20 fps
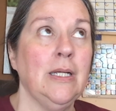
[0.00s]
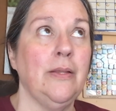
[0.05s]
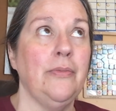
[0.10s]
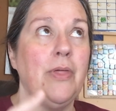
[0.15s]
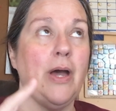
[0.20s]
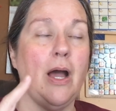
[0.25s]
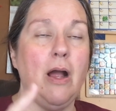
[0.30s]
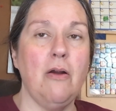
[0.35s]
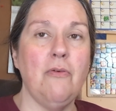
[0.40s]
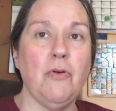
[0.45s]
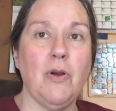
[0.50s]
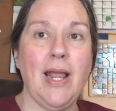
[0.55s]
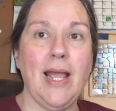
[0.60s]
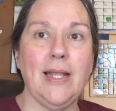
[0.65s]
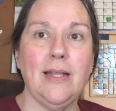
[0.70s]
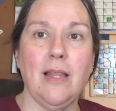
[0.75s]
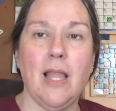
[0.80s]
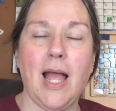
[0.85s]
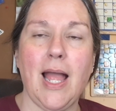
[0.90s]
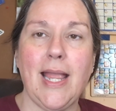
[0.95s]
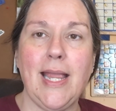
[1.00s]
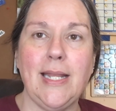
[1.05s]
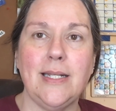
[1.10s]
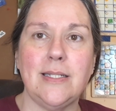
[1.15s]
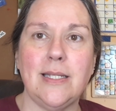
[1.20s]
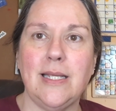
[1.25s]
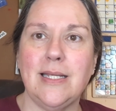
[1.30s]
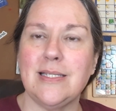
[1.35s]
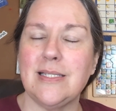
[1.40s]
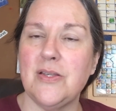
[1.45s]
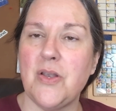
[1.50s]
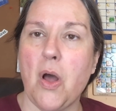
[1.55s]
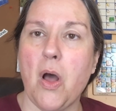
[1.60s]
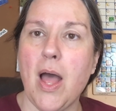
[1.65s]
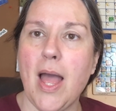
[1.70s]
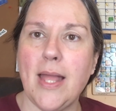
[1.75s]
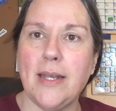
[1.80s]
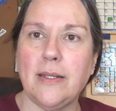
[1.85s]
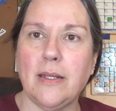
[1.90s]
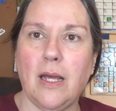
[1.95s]
The overhead light is
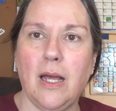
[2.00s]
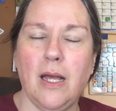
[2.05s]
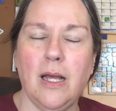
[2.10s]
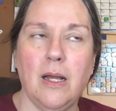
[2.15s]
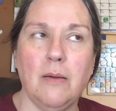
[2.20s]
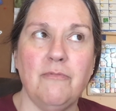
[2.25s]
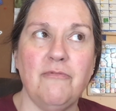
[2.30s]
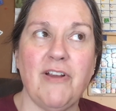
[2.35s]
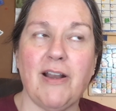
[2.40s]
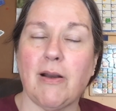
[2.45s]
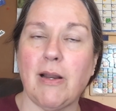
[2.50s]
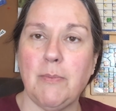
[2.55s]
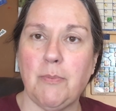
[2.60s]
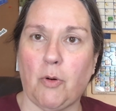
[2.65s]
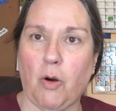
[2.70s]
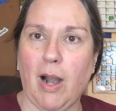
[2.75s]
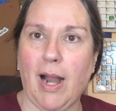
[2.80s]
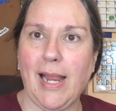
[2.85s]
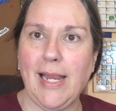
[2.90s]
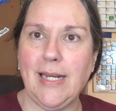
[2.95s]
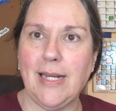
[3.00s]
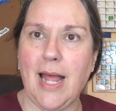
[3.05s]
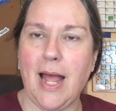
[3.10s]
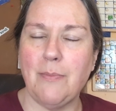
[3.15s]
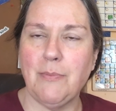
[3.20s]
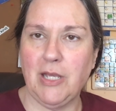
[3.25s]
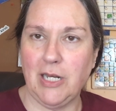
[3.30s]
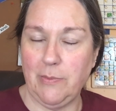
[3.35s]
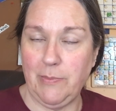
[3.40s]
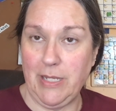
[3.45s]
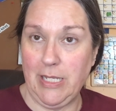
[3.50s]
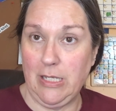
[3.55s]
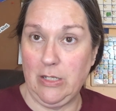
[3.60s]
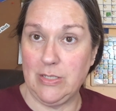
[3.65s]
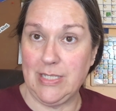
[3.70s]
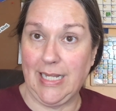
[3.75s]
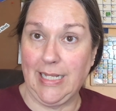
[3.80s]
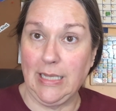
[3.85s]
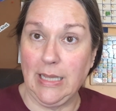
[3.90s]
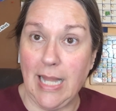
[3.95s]
not very bright. I'm going to be
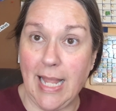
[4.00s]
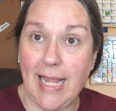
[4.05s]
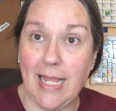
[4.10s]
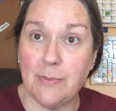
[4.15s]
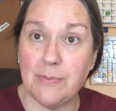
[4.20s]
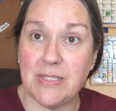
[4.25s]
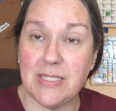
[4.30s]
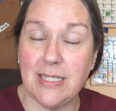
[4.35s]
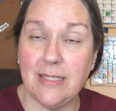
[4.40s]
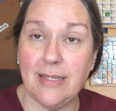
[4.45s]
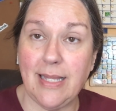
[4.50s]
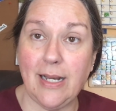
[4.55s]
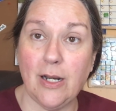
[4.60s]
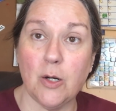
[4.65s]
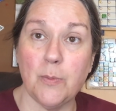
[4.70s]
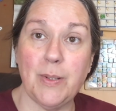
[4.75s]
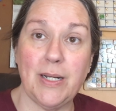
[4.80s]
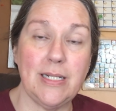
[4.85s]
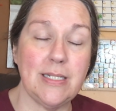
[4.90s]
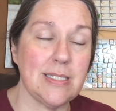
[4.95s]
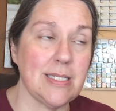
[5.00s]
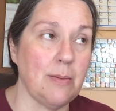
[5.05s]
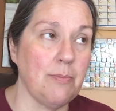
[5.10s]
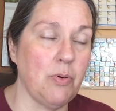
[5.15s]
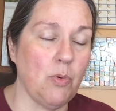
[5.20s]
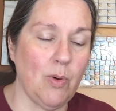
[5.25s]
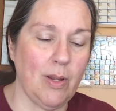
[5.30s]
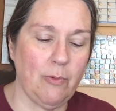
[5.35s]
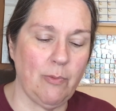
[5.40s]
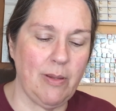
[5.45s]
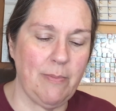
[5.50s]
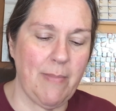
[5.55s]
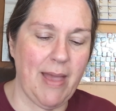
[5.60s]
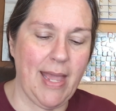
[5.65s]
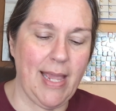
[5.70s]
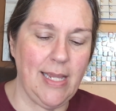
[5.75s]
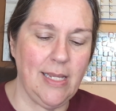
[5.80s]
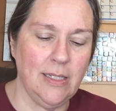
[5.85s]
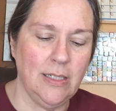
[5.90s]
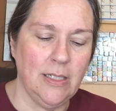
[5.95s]
using lamps in there, but at some point we
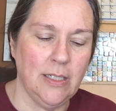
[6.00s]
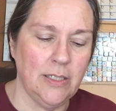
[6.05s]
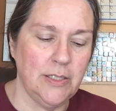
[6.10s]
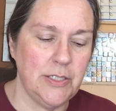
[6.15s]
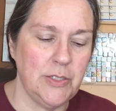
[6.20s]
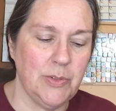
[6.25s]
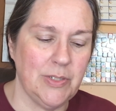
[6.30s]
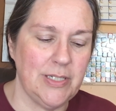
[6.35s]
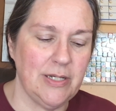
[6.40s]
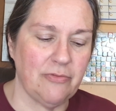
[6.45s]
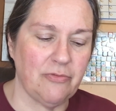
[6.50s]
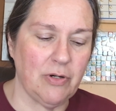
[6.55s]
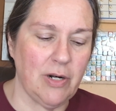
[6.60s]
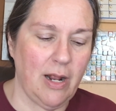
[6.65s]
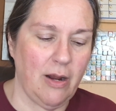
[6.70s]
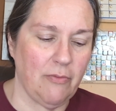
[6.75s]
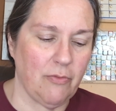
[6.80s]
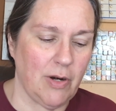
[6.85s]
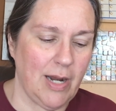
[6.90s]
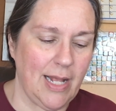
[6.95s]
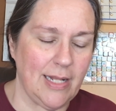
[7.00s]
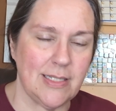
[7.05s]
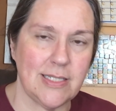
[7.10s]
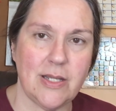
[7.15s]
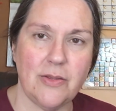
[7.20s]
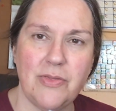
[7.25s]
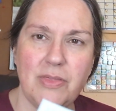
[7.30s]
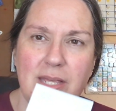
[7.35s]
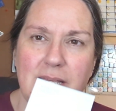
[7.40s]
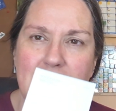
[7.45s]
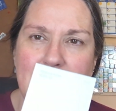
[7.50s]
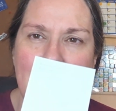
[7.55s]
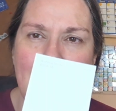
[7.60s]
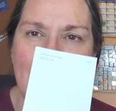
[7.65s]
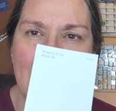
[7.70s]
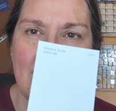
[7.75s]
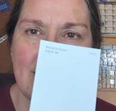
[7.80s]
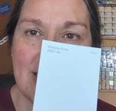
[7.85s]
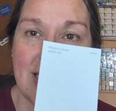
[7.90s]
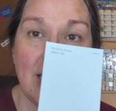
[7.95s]
may do a different overhead. So this
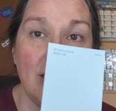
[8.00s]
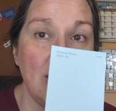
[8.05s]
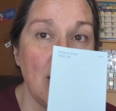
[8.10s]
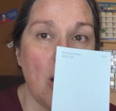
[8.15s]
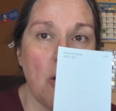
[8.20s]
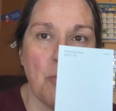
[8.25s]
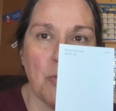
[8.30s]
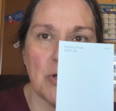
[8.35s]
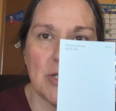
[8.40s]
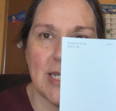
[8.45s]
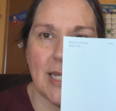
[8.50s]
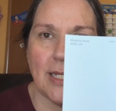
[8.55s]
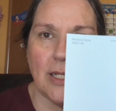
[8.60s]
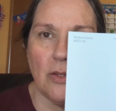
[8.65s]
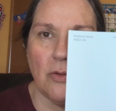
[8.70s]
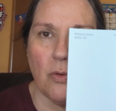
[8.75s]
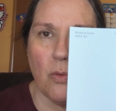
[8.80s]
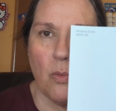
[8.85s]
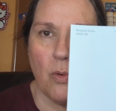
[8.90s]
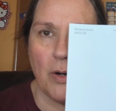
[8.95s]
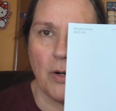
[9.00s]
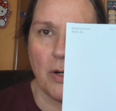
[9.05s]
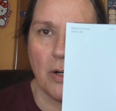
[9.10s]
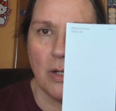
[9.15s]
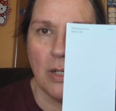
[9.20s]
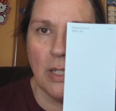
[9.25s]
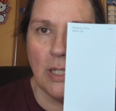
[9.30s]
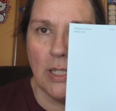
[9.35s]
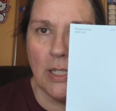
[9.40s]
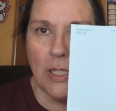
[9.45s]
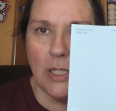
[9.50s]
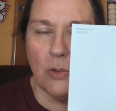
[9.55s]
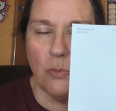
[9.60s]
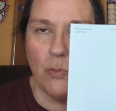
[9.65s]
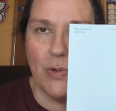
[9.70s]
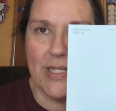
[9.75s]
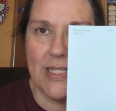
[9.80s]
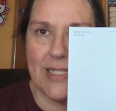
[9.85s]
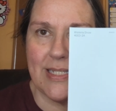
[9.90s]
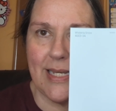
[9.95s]
is, in no particular order,
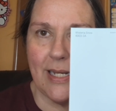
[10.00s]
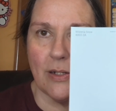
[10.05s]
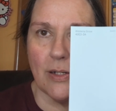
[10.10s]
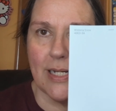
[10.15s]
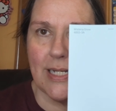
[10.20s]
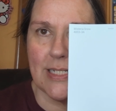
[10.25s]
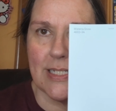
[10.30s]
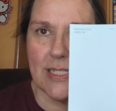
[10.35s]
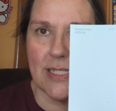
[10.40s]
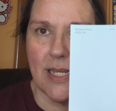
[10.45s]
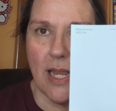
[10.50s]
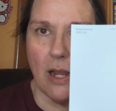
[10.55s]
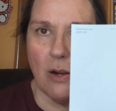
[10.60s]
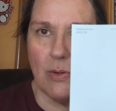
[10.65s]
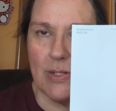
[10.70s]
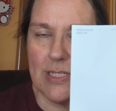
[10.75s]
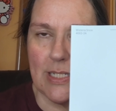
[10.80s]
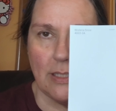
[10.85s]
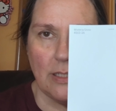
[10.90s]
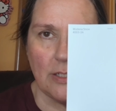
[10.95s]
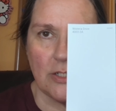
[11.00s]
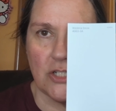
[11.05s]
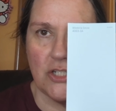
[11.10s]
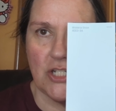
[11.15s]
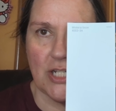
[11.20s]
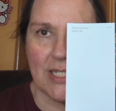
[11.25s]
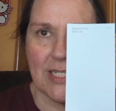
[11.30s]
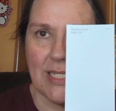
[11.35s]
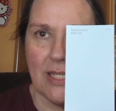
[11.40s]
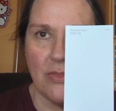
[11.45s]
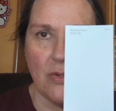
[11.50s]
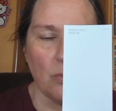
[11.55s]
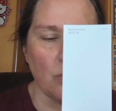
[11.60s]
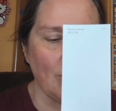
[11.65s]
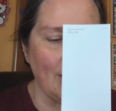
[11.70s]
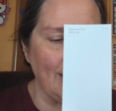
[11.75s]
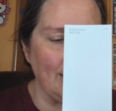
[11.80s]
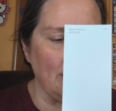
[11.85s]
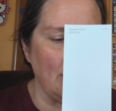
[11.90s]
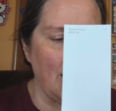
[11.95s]
Wisteria Snow, as it looks just in the
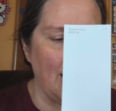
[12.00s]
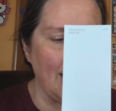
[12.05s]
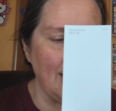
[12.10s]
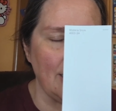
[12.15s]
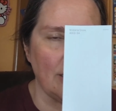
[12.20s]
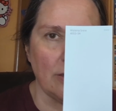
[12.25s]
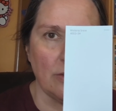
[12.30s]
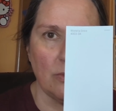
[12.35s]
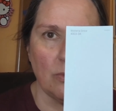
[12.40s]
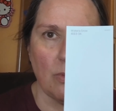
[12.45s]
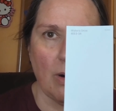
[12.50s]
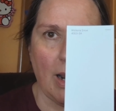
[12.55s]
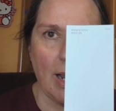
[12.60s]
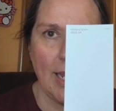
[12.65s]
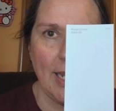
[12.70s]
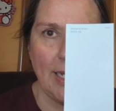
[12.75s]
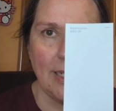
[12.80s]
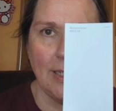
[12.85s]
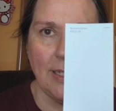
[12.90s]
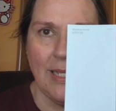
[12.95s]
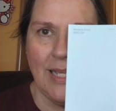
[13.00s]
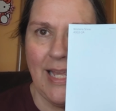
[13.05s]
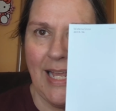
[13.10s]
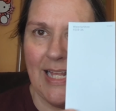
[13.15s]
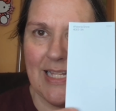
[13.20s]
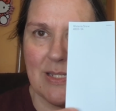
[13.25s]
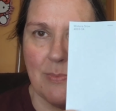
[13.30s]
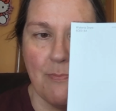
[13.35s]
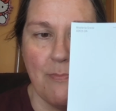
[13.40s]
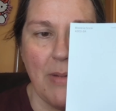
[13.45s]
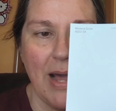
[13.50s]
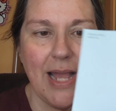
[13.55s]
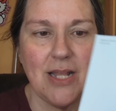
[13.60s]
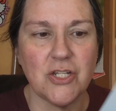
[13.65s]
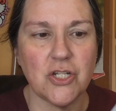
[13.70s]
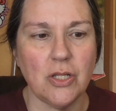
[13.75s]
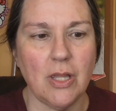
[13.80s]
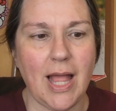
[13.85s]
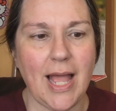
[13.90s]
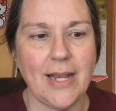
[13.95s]
ring light, right? It's
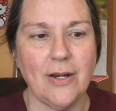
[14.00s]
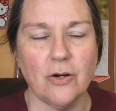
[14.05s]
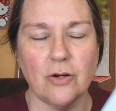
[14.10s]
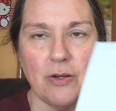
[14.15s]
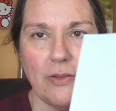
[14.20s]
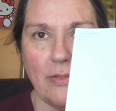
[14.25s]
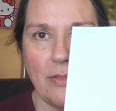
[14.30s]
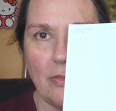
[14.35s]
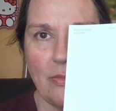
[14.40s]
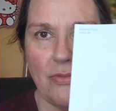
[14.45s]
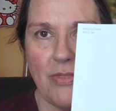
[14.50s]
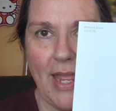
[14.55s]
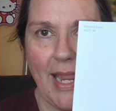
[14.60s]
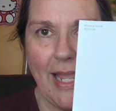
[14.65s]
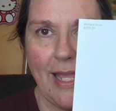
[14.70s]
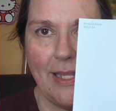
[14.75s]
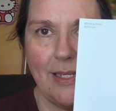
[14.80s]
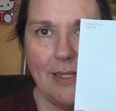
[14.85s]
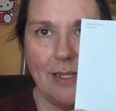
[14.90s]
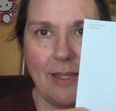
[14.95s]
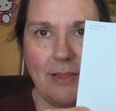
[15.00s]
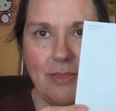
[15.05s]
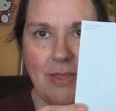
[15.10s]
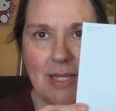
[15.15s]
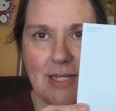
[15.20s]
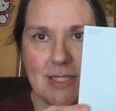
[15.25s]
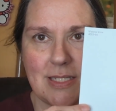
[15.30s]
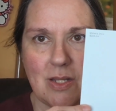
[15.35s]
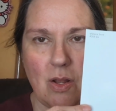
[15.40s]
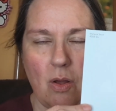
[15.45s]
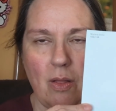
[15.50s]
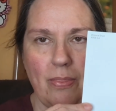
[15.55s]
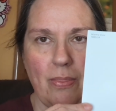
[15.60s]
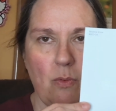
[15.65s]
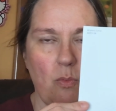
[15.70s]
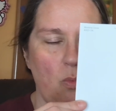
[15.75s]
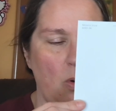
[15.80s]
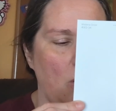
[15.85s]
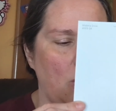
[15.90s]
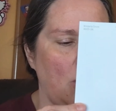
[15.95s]
much lighter than this on the
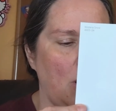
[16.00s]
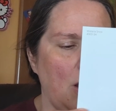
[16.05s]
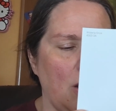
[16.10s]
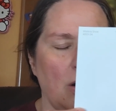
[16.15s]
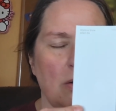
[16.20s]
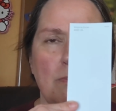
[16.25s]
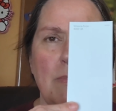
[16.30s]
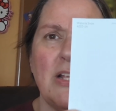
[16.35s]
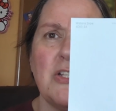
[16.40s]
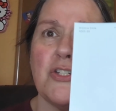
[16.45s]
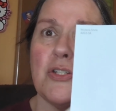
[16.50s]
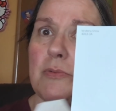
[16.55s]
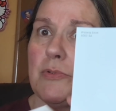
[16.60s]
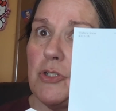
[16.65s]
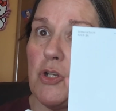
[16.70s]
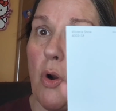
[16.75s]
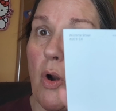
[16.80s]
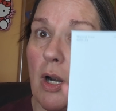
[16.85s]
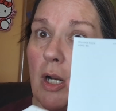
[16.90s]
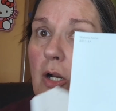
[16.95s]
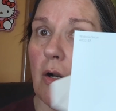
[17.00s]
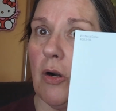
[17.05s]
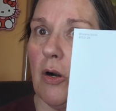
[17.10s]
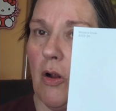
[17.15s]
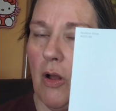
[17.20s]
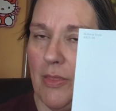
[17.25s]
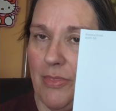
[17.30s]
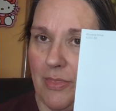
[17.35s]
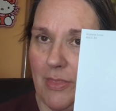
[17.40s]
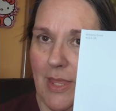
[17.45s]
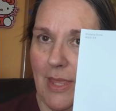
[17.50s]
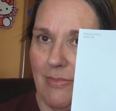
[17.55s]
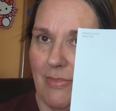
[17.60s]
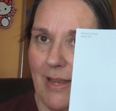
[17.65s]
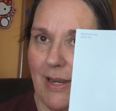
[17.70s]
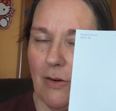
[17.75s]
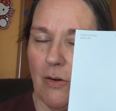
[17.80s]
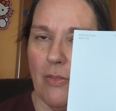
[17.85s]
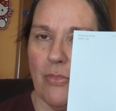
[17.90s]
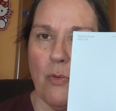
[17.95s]
wall, or much darker in
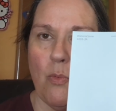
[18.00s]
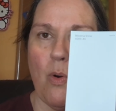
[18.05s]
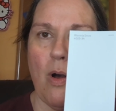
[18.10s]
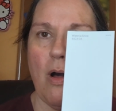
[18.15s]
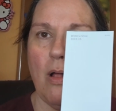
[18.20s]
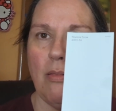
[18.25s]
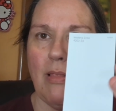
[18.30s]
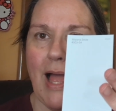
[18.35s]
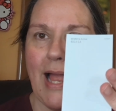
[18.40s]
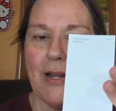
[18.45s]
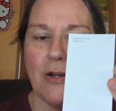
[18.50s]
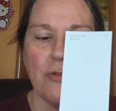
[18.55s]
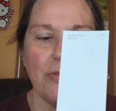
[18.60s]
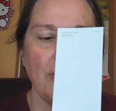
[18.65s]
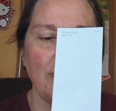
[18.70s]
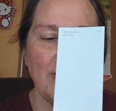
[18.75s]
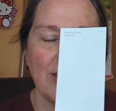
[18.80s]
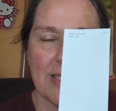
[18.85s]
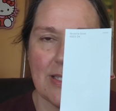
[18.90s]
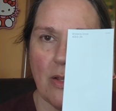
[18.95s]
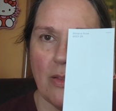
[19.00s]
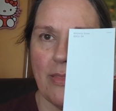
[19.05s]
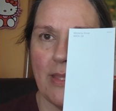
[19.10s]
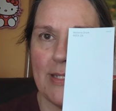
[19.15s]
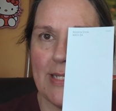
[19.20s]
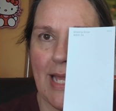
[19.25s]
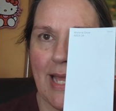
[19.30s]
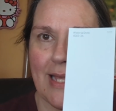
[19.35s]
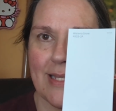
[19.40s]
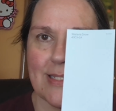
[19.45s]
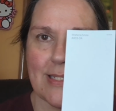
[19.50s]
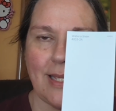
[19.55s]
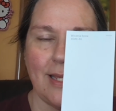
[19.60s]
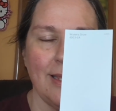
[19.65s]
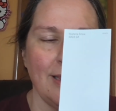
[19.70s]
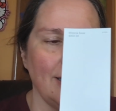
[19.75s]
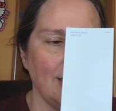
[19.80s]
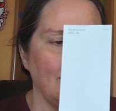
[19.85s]
there on the wall, lighter than this on the desk.